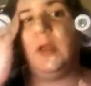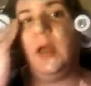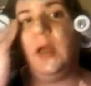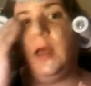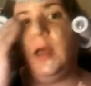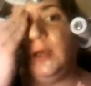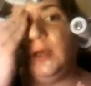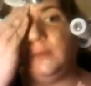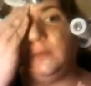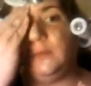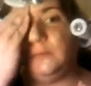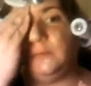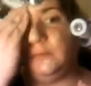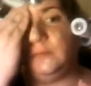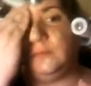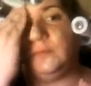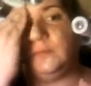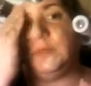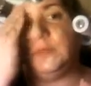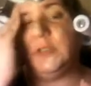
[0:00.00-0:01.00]

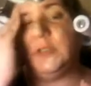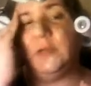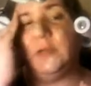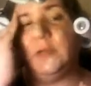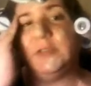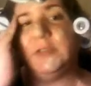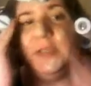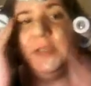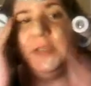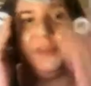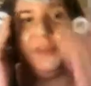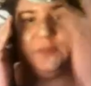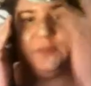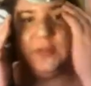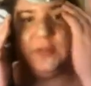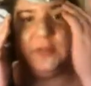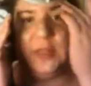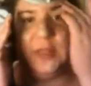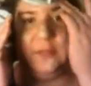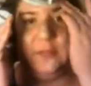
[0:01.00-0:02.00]
So just kind of
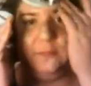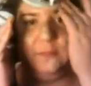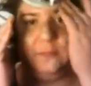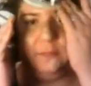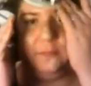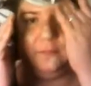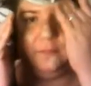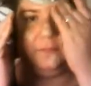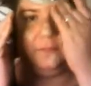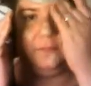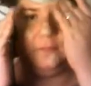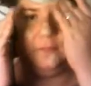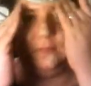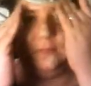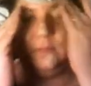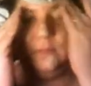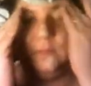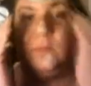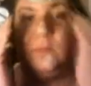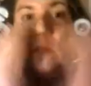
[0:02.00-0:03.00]
spread that
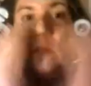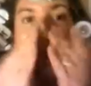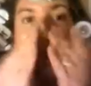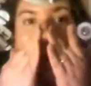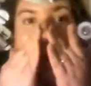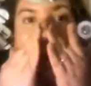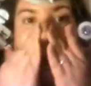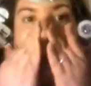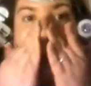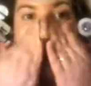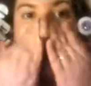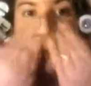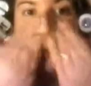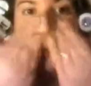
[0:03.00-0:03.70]
all